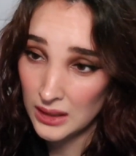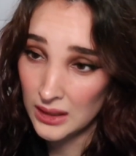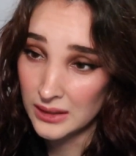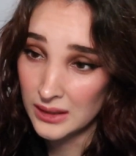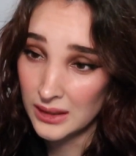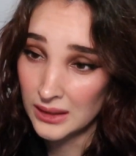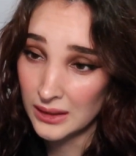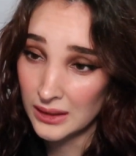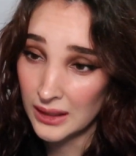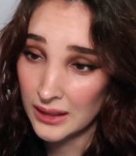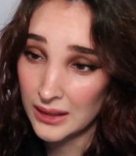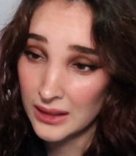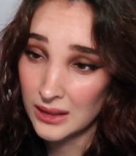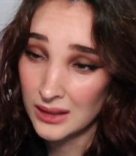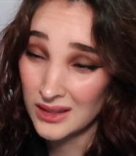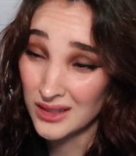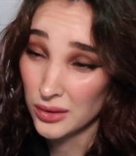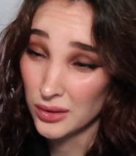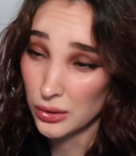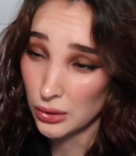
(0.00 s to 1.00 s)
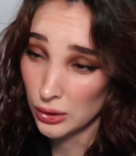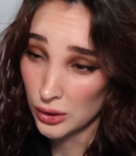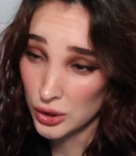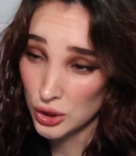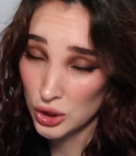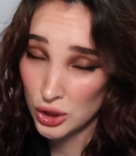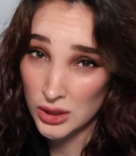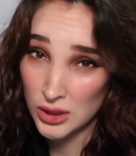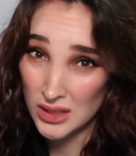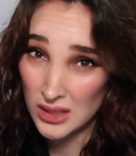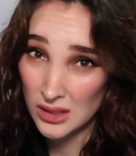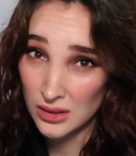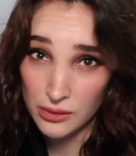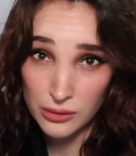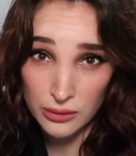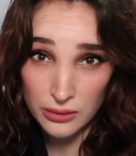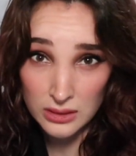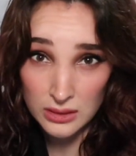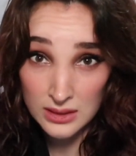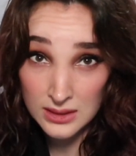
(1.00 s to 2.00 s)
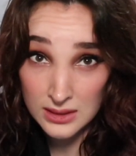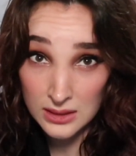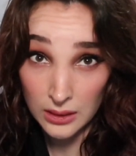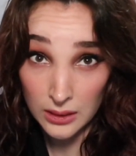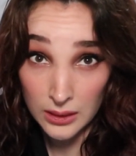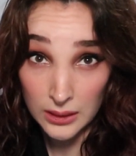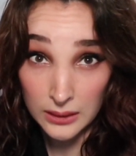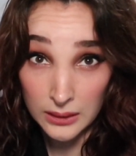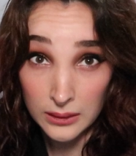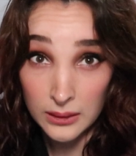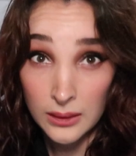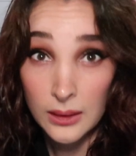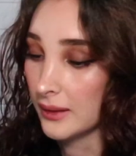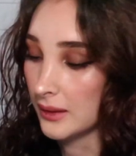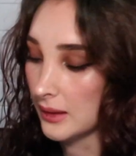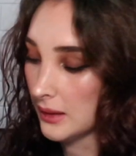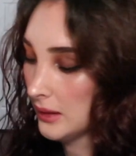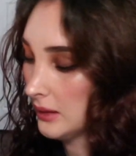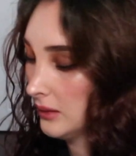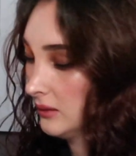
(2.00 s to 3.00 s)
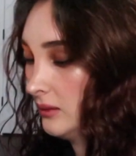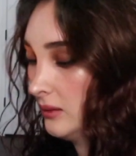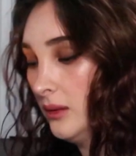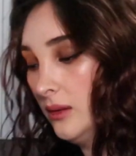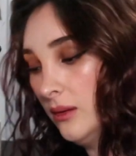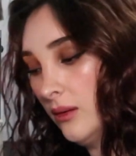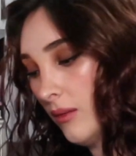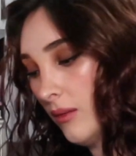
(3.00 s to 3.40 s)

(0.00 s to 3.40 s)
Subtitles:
and then let it get crunchy under the sun. Again,